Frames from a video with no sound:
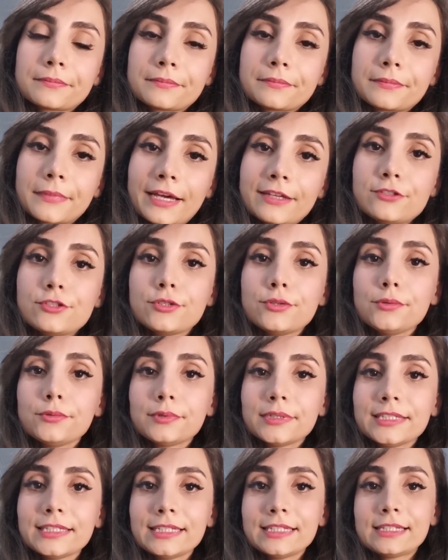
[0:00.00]
I do
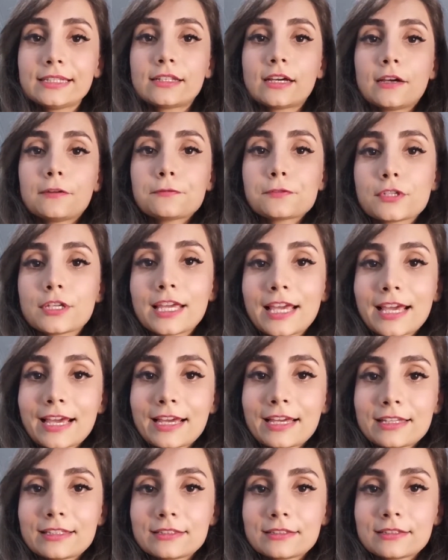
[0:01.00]
really love to
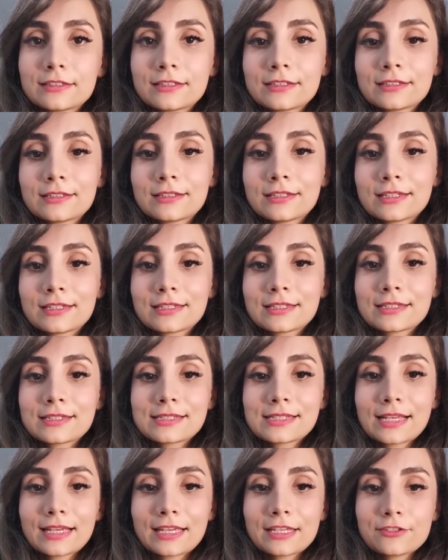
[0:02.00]
get
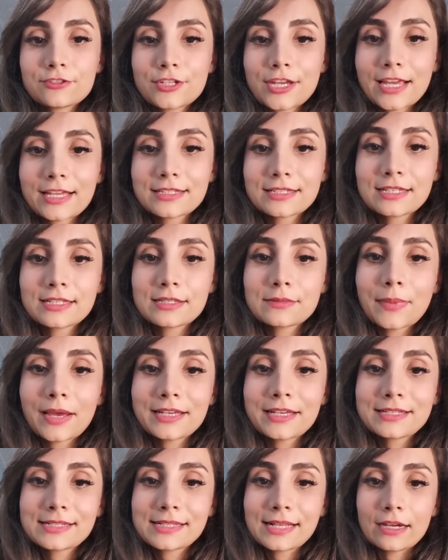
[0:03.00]
second chances
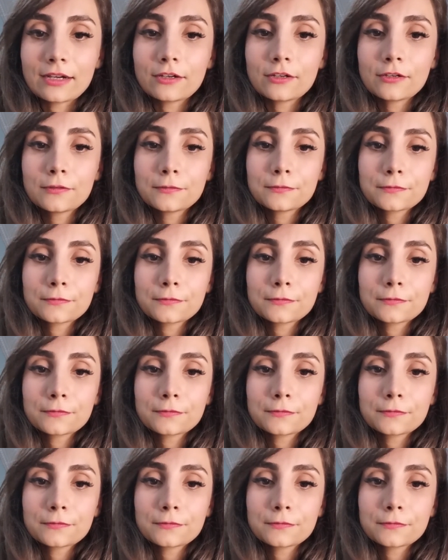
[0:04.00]
myself.